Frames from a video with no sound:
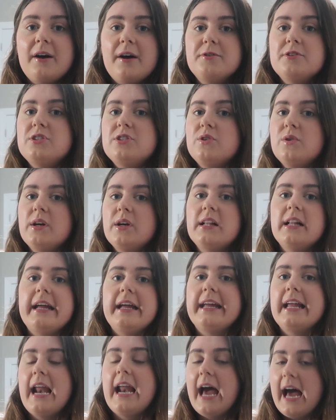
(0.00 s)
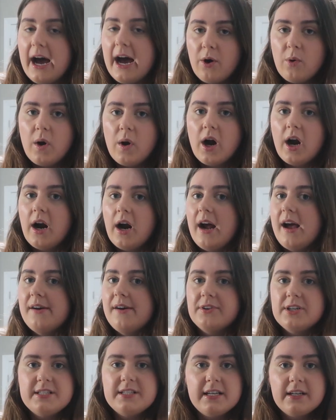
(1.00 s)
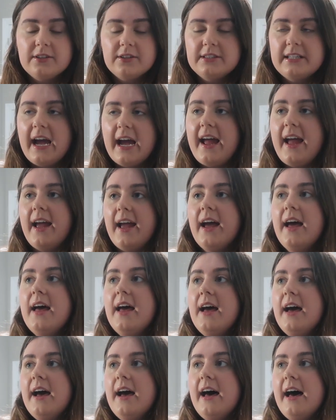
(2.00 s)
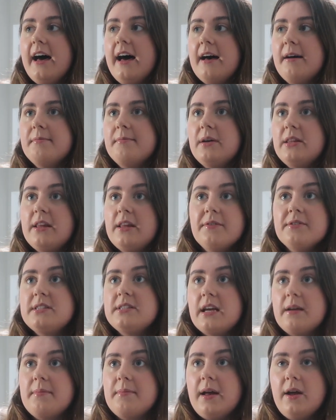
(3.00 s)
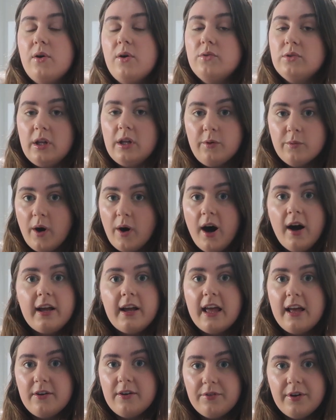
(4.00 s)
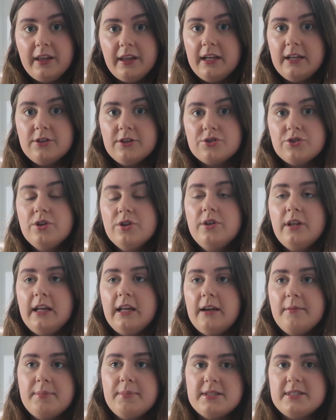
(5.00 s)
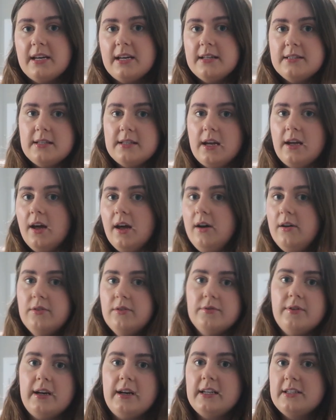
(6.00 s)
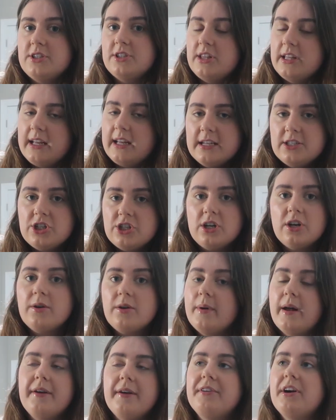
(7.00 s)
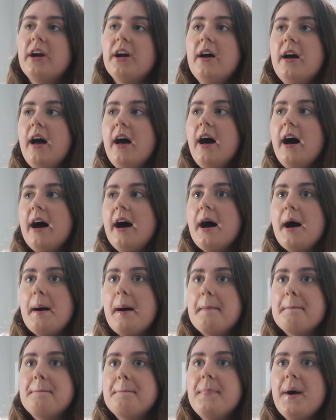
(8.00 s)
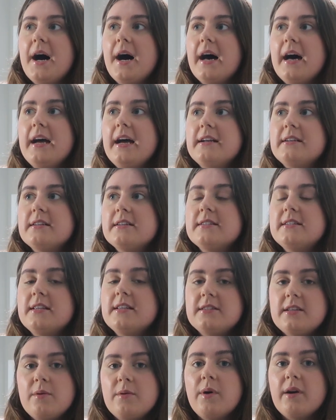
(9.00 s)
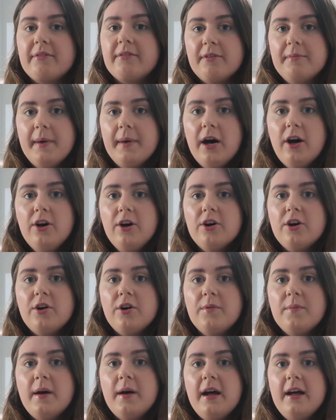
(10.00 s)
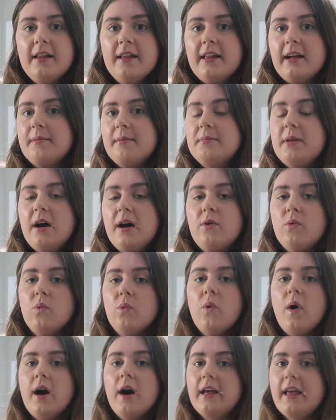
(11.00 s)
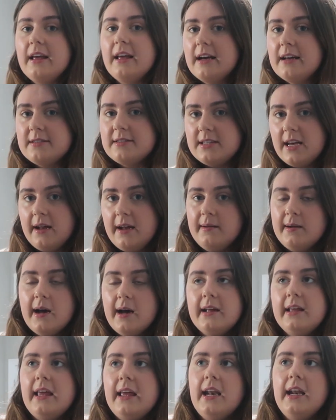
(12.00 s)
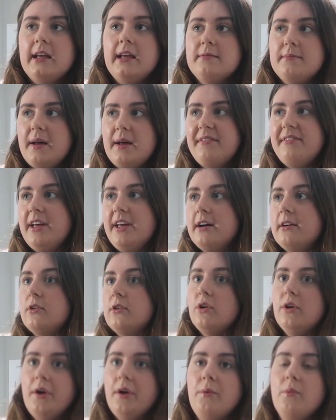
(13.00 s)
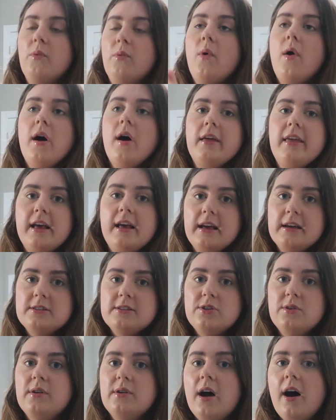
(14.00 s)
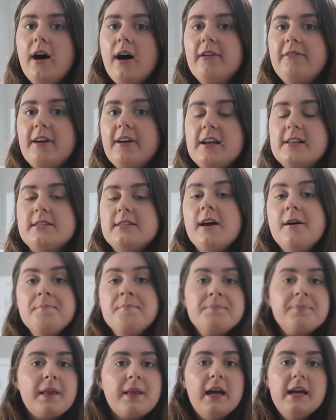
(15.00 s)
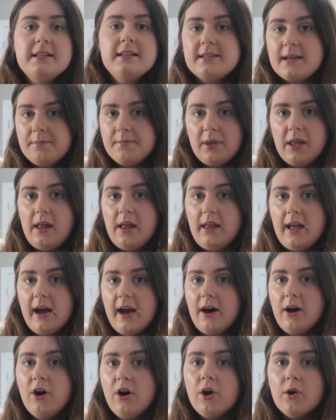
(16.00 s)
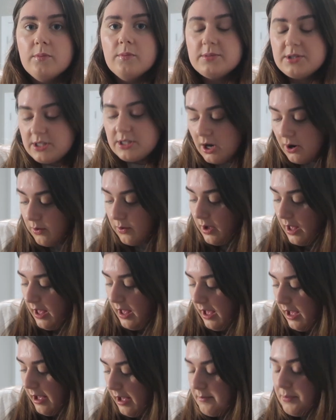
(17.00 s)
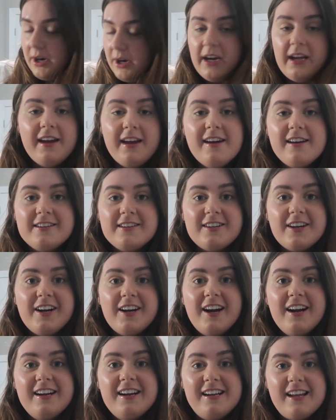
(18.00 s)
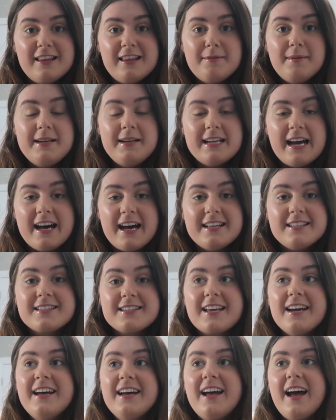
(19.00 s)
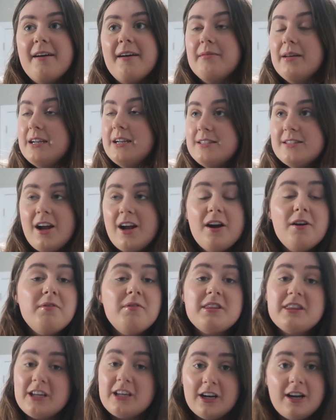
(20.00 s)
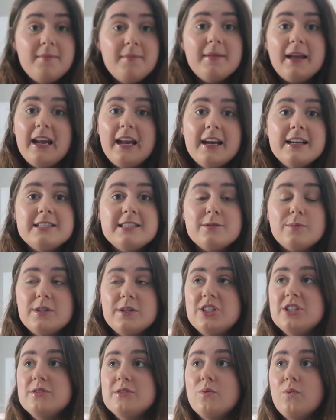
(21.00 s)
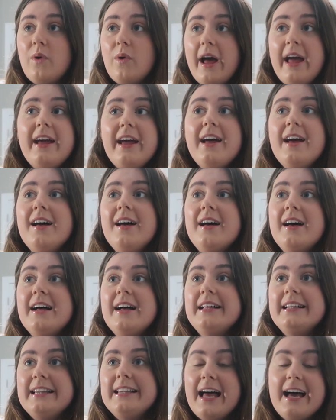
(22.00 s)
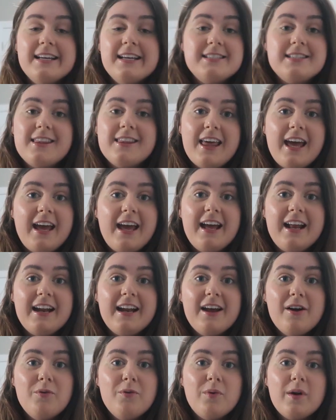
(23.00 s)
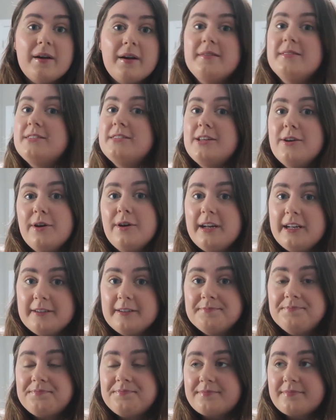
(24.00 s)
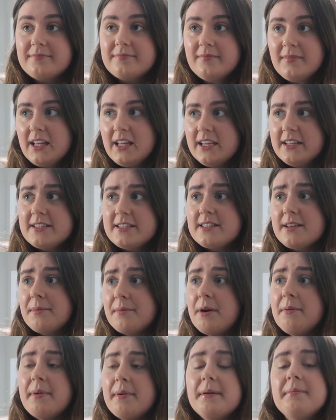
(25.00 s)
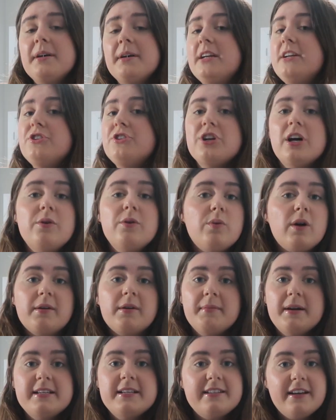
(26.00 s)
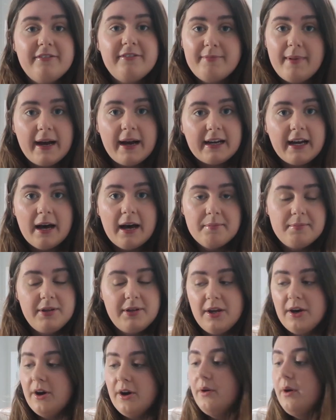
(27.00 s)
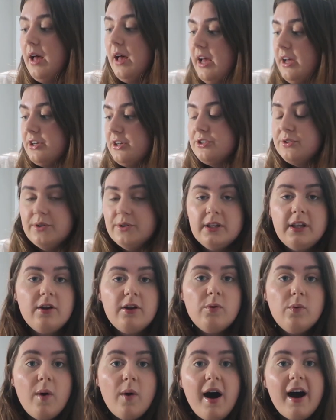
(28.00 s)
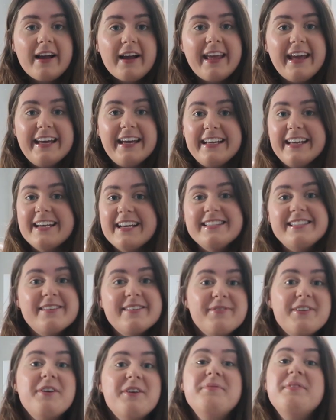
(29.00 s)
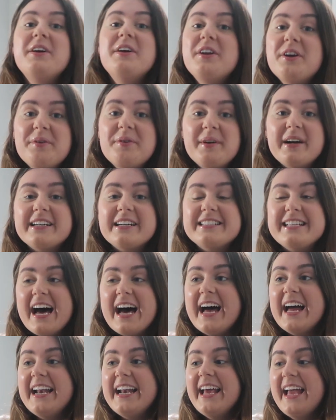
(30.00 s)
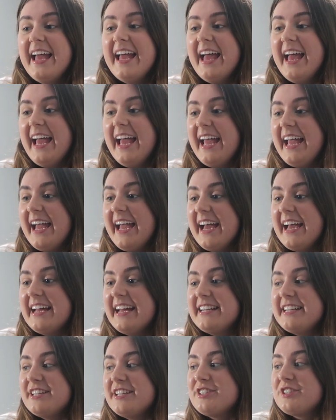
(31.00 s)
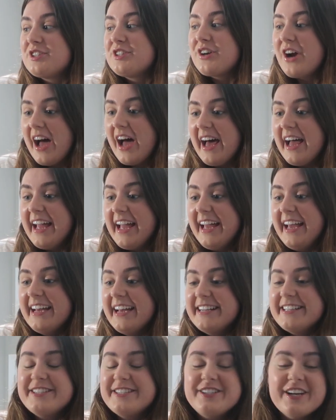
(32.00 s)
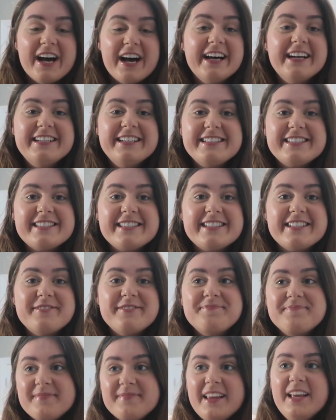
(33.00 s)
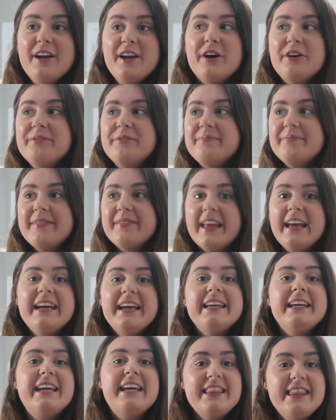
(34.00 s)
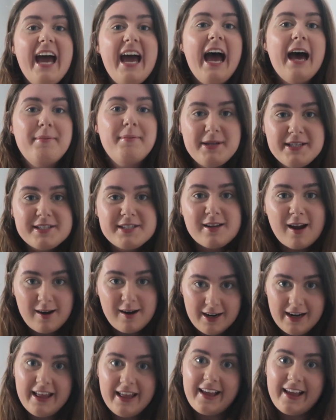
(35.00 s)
I was doing like an hour every single day. And that was like my only walking really and truly, besides like, oh, running to the kitchen or whatever. But since I work from home, like I'm not walking outside, I'm not getting in my vehicle or walking into an office. It's completely at home. So I'm putting it underneath my desk. I'm gonna start it with 30 minutes, which is way less than what I was doing this summer, but I'm gonna try to work myself back up, you know, do a little walking, get some computer work done, and try and just, you know, get the habit started